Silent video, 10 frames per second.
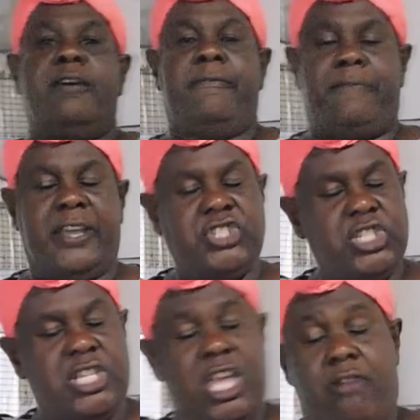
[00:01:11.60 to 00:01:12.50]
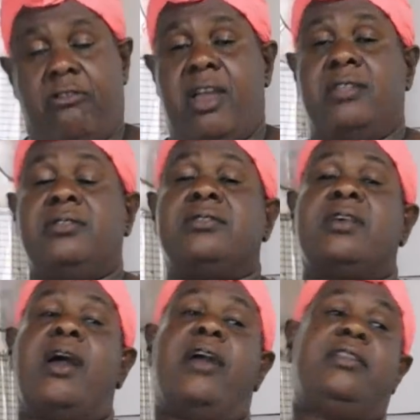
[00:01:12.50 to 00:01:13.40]
vegetarians
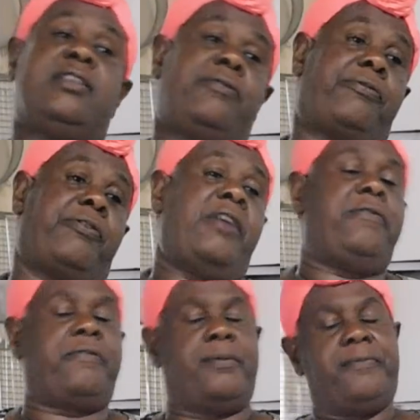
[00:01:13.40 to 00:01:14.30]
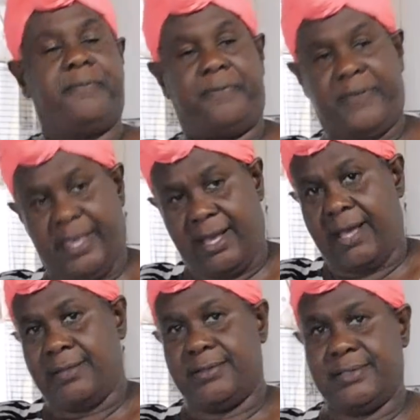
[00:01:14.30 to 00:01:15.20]
are different from
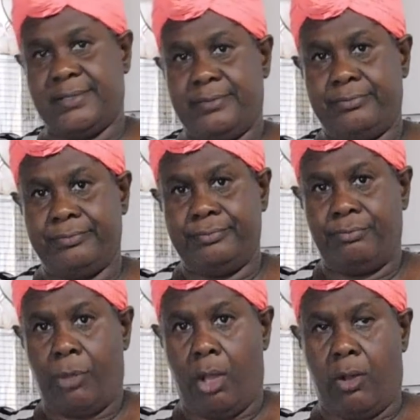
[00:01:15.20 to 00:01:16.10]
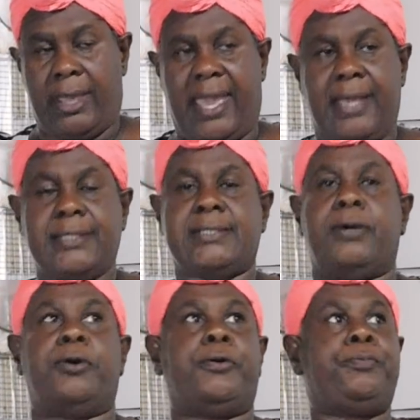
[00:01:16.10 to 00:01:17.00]
vegans. Okay,
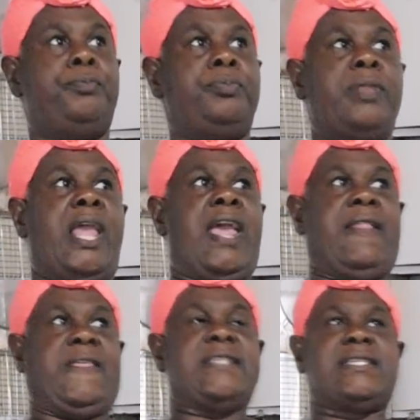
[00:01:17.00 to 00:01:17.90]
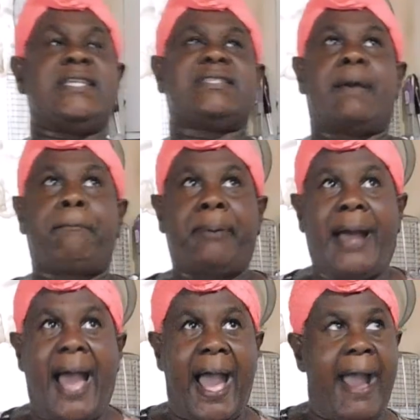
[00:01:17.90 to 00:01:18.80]
so this is a
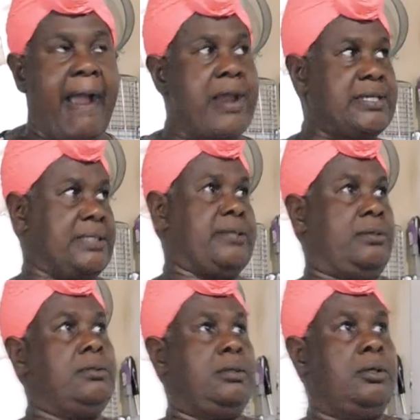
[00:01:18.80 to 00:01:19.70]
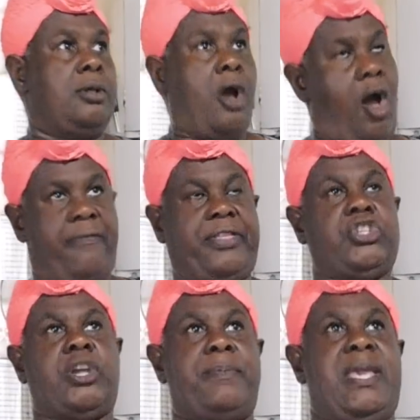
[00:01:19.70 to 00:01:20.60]
part of the
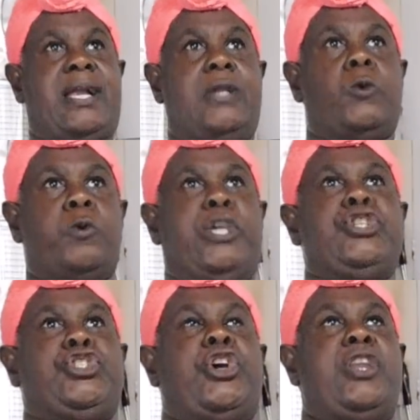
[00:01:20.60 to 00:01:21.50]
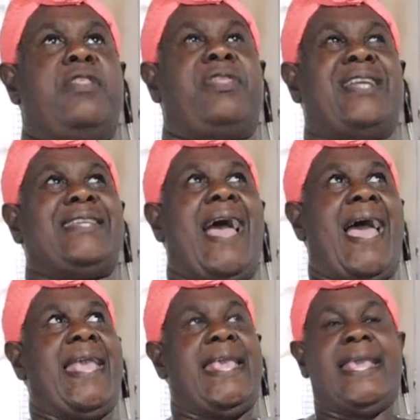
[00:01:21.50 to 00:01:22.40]
Jamaican cooking journey that
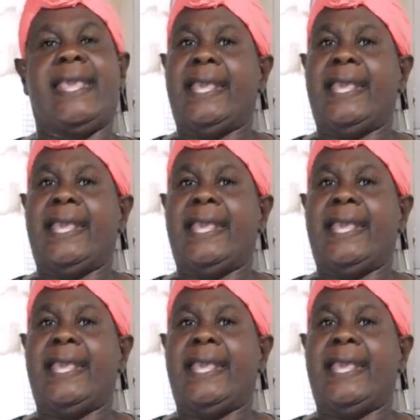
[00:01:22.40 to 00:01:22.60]
I